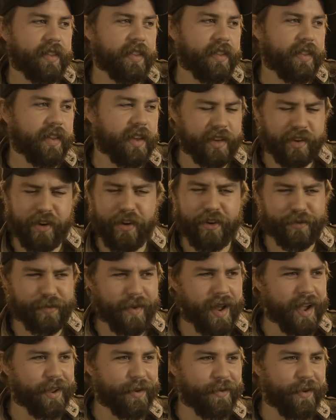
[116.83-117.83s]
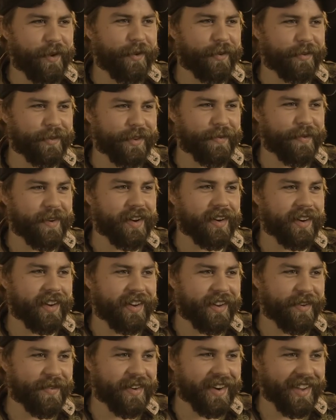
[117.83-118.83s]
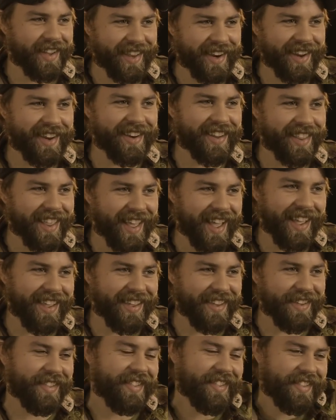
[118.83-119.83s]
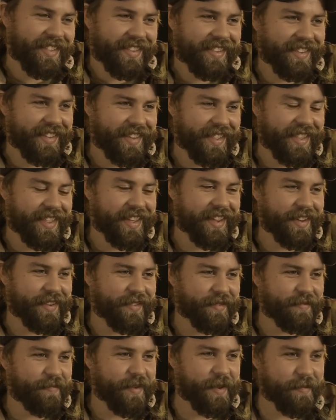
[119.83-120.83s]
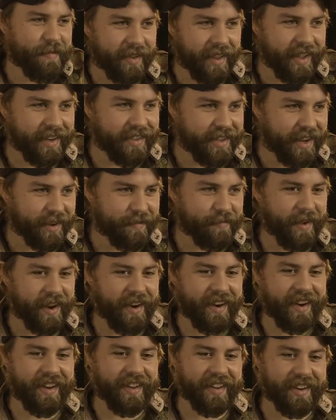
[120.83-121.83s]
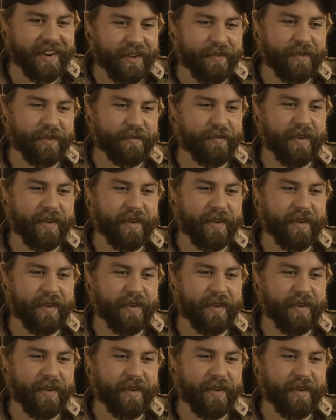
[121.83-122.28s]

The guitar's rock and roll. You want to get into that. You think of people like Chuck Berry and Elvis